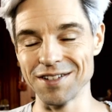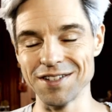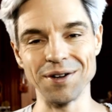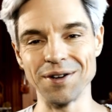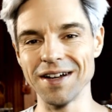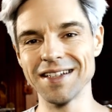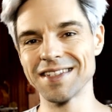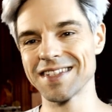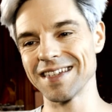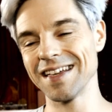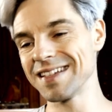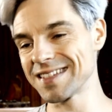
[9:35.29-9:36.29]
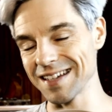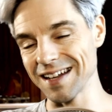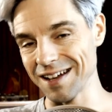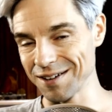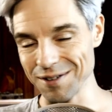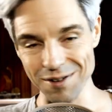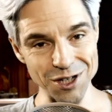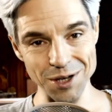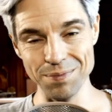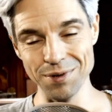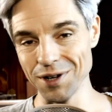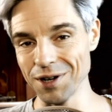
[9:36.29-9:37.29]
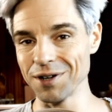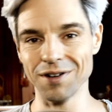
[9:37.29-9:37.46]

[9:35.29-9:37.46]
So it's like Logic Pro,